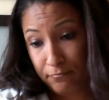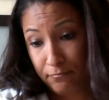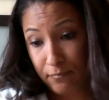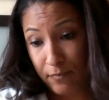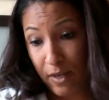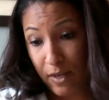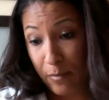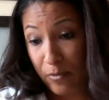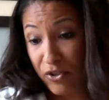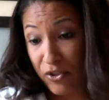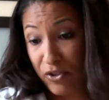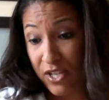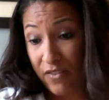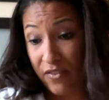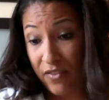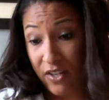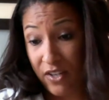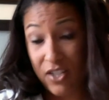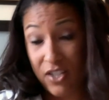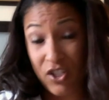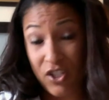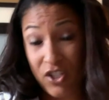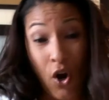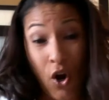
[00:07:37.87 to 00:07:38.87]
Number 7,
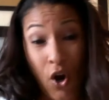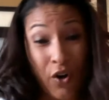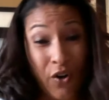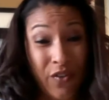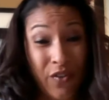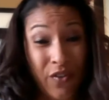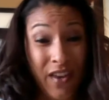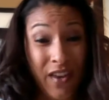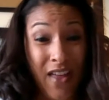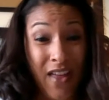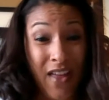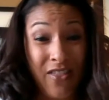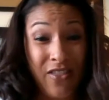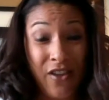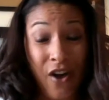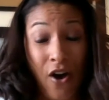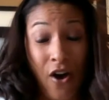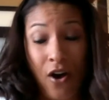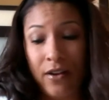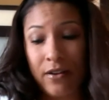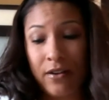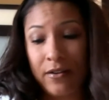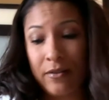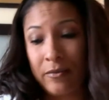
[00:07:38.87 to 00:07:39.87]
it's harder than I
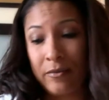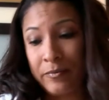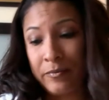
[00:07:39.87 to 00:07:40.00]
thought.